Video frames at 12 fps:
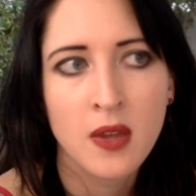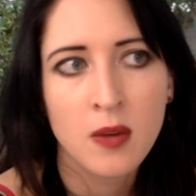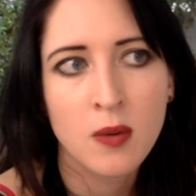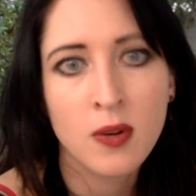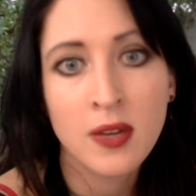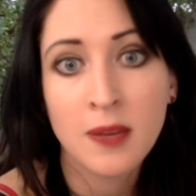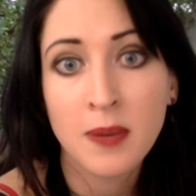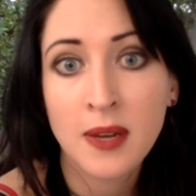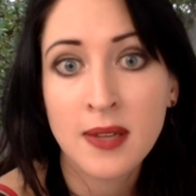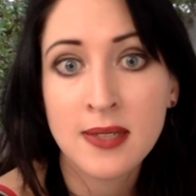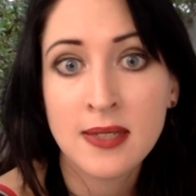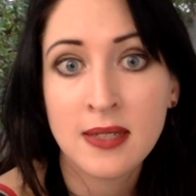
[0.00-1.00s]
Walking
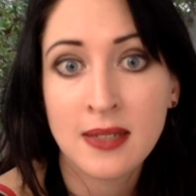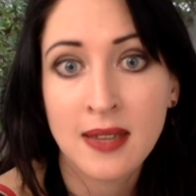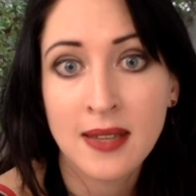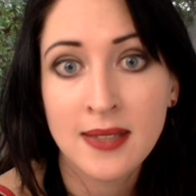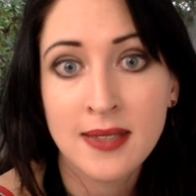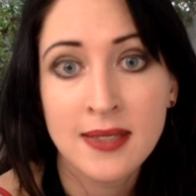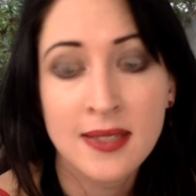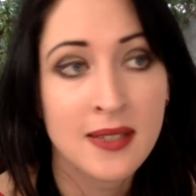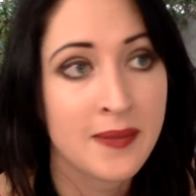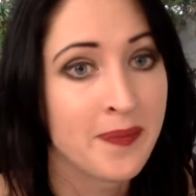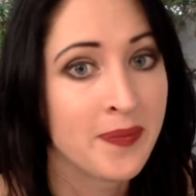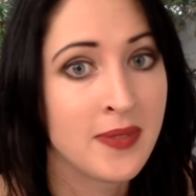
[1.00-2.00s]
past it at night,
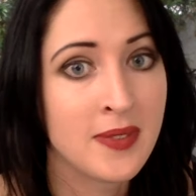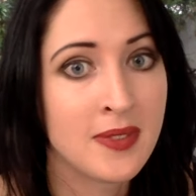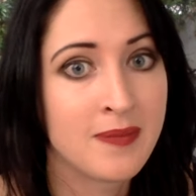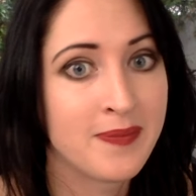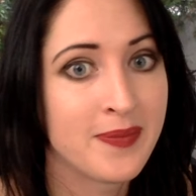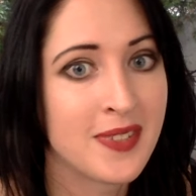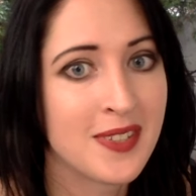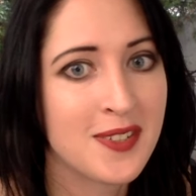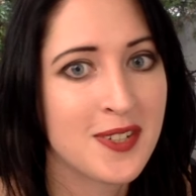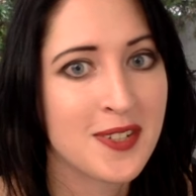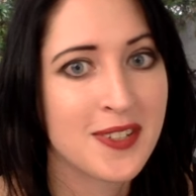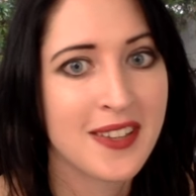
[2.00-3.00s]
no
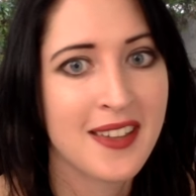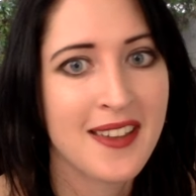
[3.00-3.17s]
joke.